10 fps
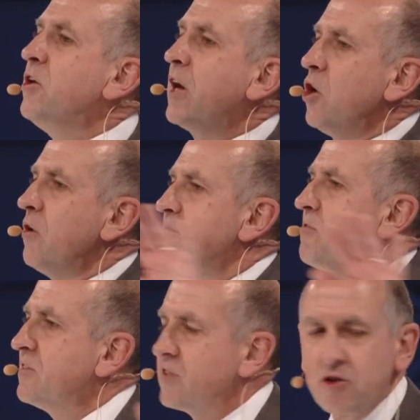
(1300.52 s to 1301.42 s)
get a lot of
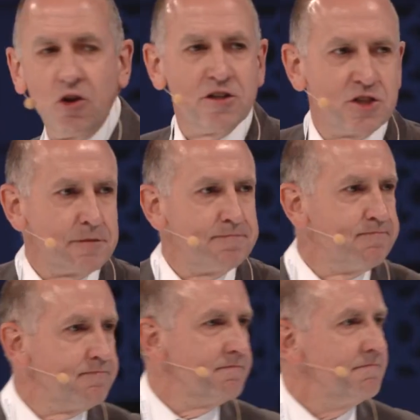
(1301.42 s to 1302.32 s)
free technology.
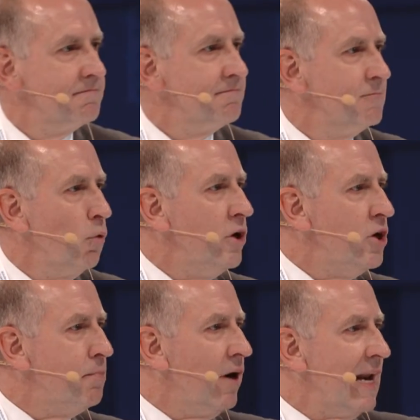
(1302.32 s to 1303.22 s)
When you
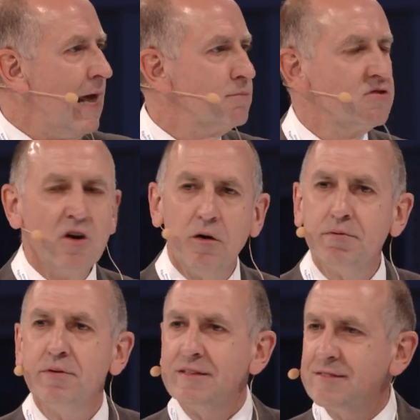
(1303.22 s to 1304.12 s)
buy a laptop,
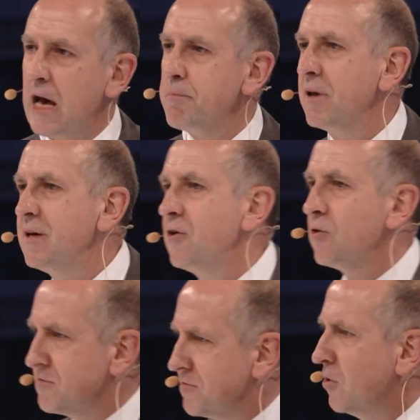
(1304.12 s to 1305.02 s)
a tablet, or a
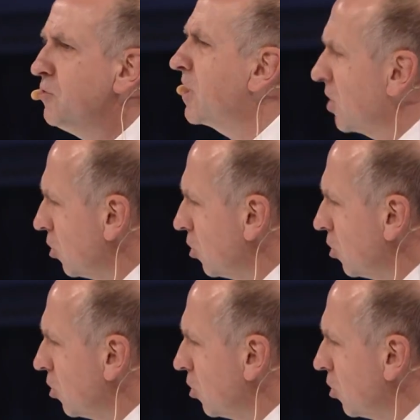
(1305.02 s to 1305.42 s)
phone, you get a